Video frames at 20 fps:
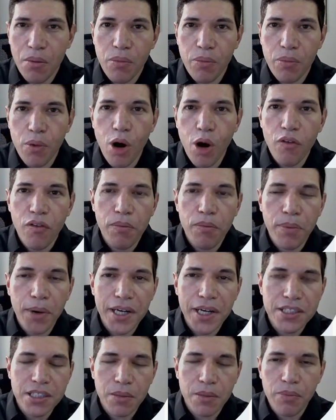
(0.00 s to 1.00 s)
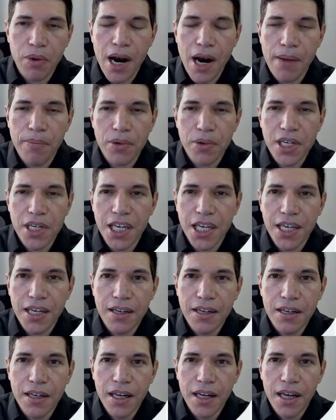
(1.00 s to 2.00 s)
overprice the
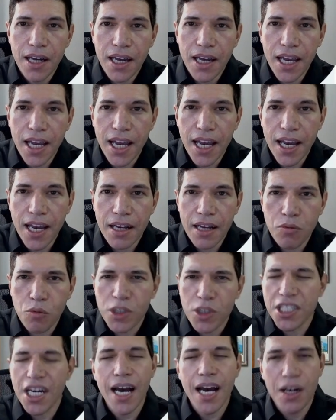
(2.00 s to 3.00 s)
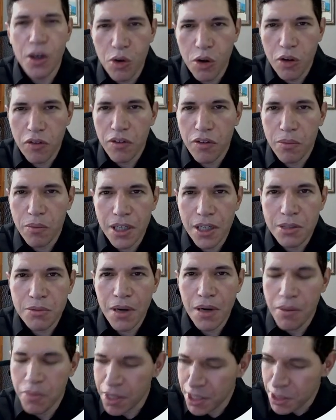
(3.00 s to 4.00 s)
property, and which I don't overprice
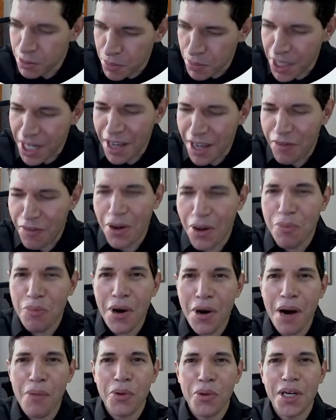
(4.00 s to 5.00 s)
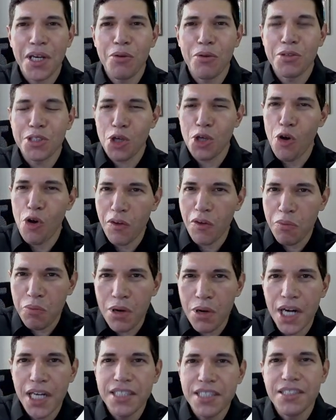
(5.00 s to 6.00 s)
properties, but if a property was
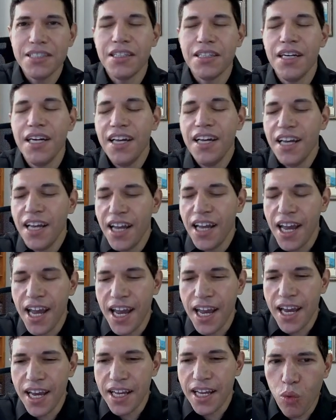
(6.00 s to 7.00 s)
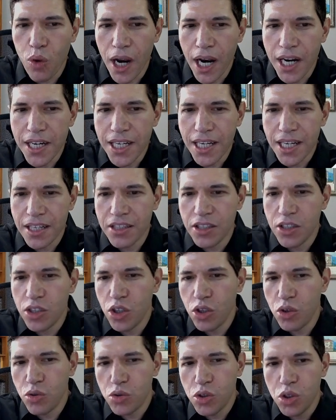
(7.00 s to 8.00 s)
overpriced and I needed to
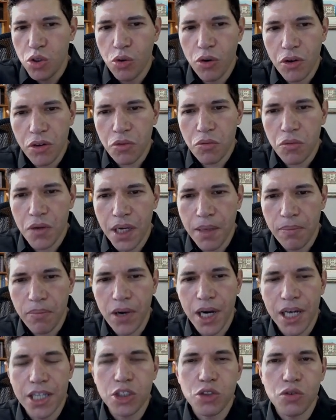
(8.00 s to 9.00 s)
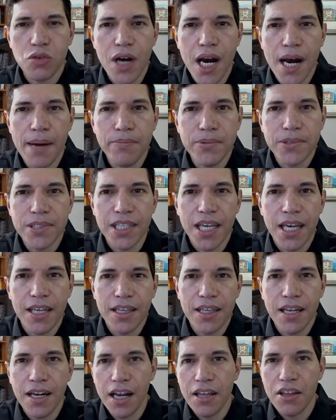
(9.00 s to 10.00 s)
do 2 or 3 price drops, and
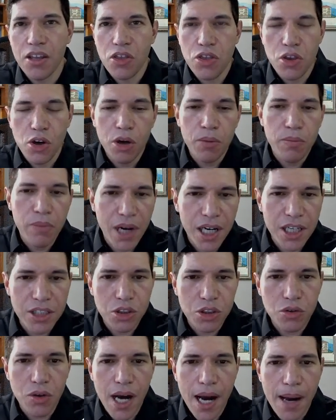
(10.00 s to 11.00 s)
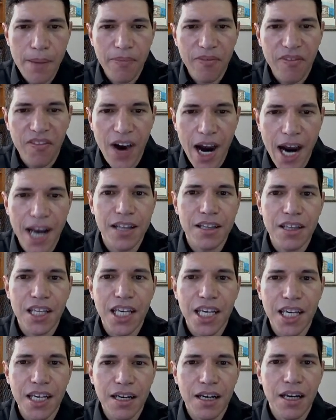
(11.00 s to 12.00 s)
then on the third price drop,
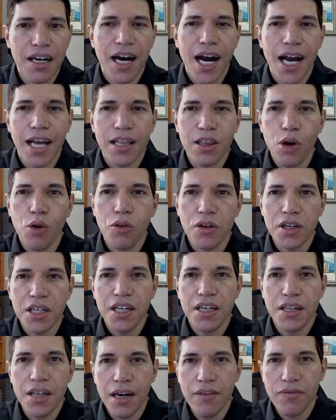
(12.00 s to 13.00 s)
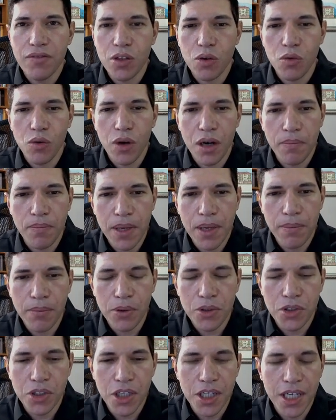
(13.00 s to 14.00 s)
finally, I lowered it enough to where
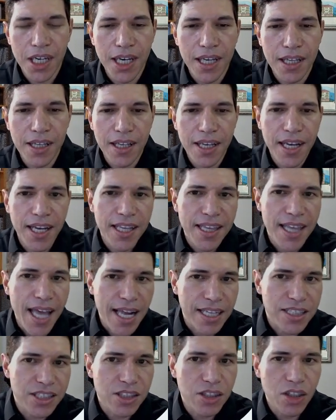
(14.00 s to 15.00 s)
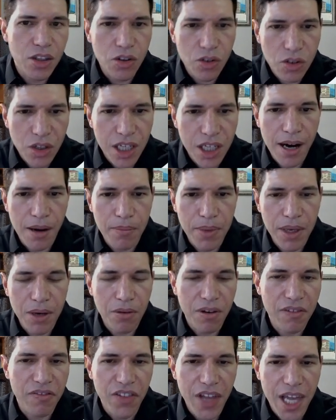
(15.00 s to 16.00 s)
people took it, that's still going to be
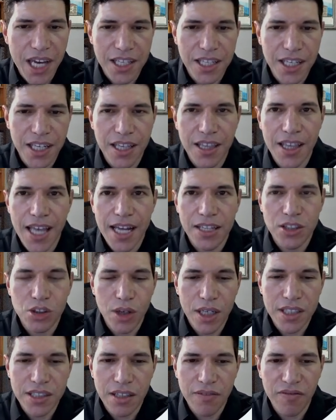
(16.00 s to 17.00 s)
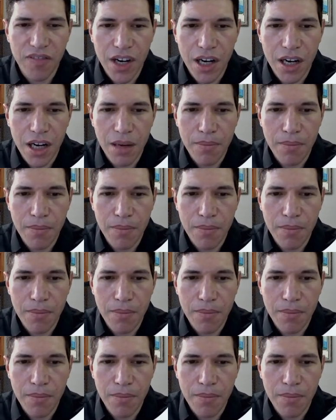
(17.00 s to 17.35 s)
reflected in that. So that's a very